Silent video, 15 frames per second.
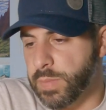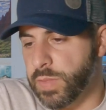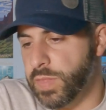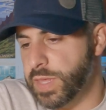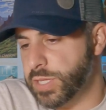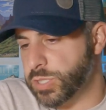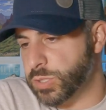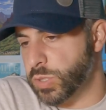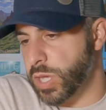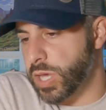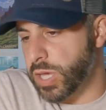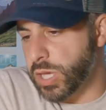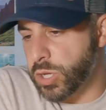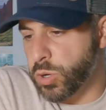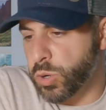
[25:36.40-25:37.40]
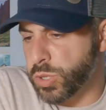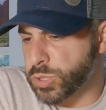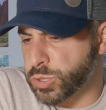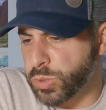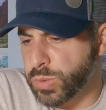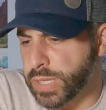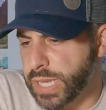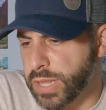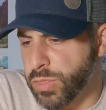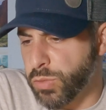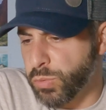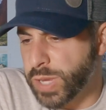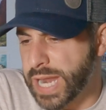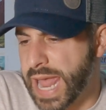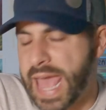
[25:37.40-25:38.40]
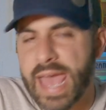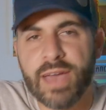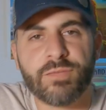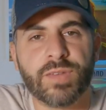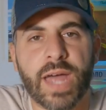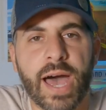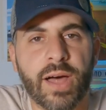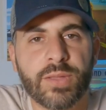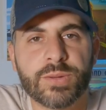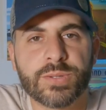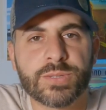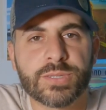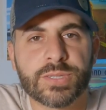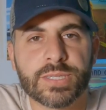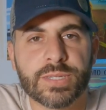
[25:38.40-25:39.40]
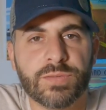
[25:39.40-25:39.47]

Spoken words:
This costs only $3.50.